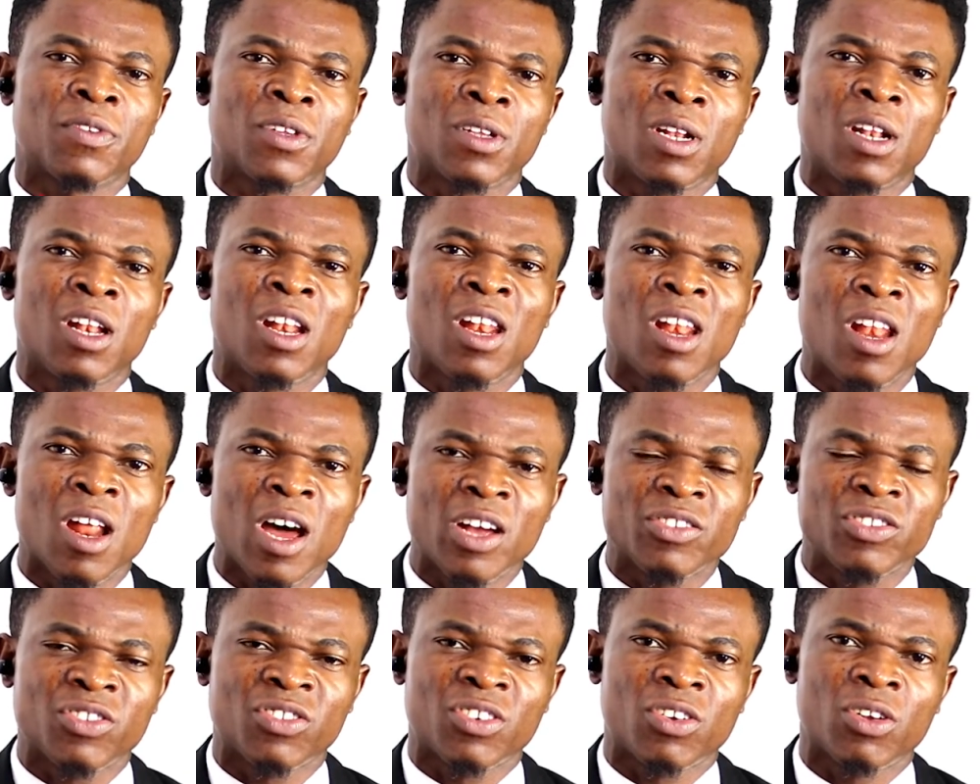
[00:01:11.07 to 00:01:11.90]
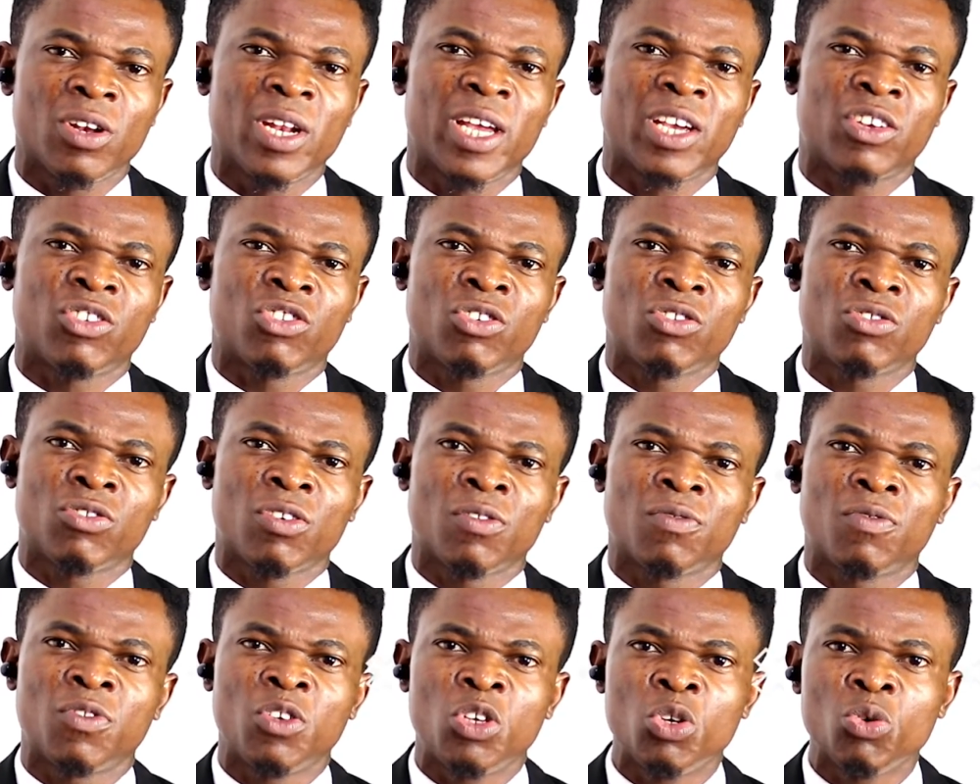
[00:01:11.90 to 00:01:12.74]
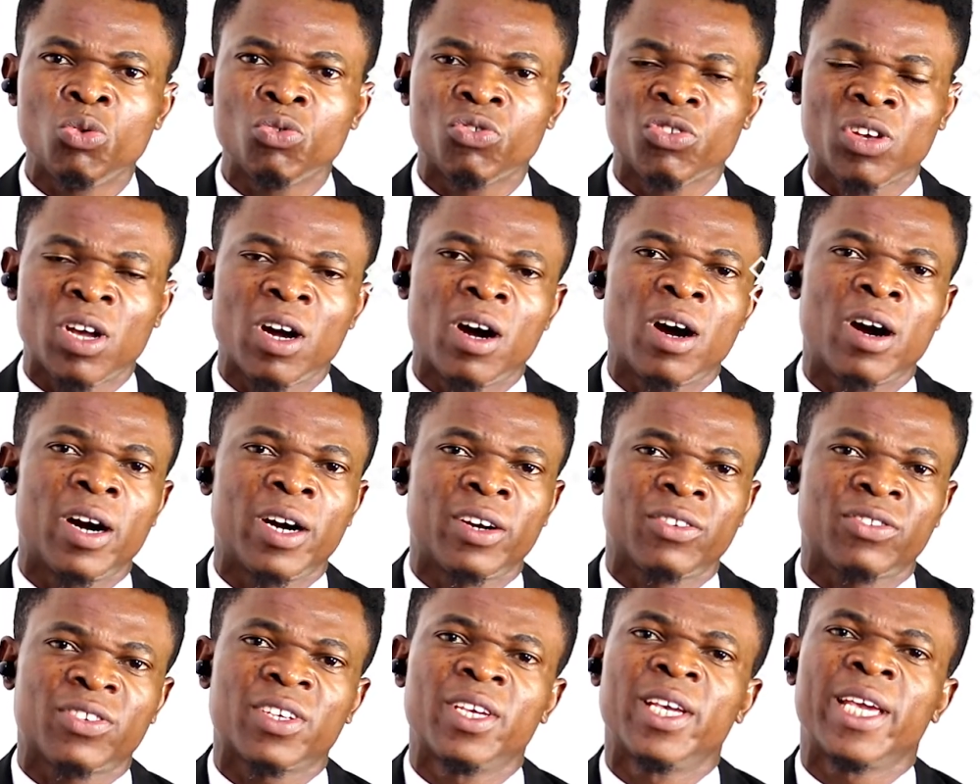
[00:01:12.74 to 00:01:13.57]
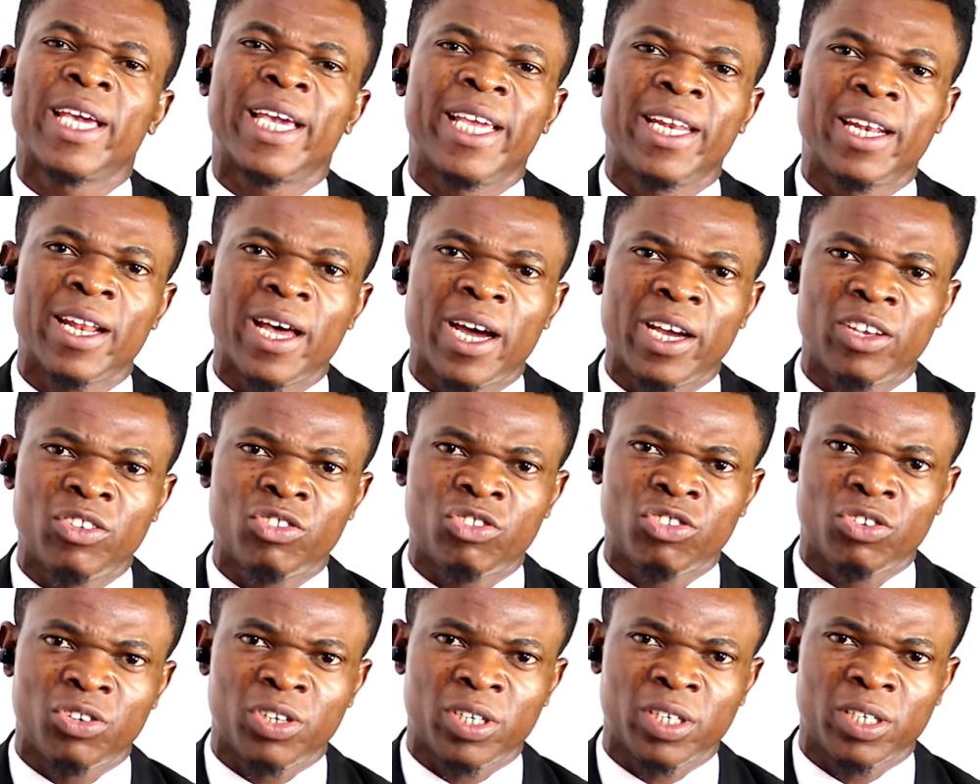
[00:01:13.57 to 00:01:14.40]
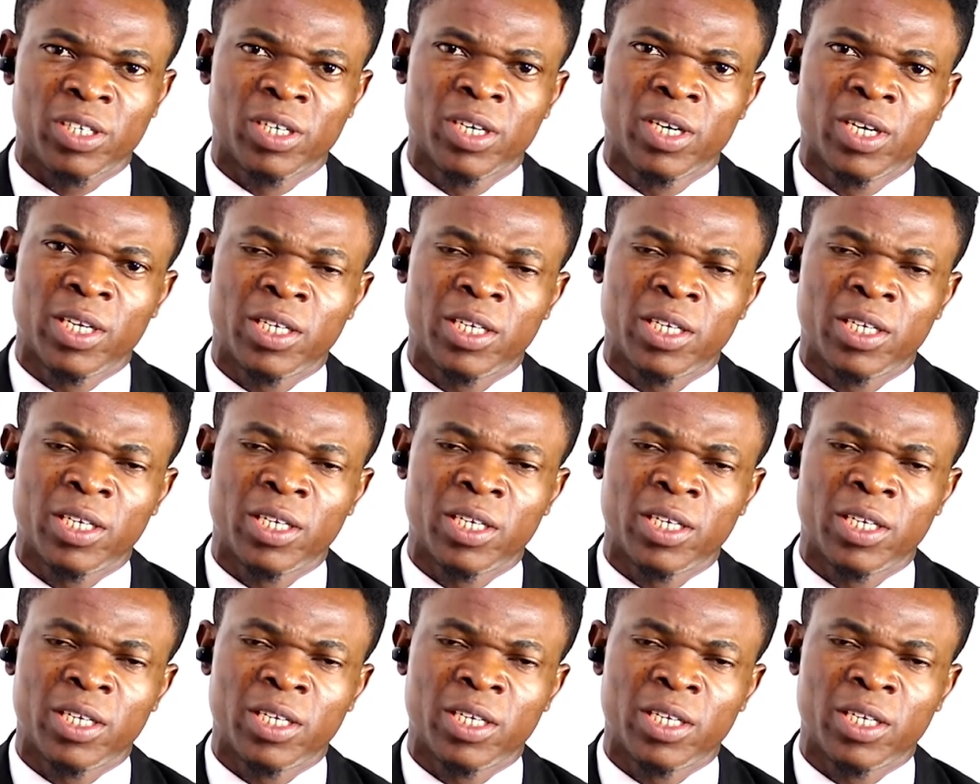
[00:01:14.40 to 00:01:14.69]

the largest collections of used cars in Nigeria.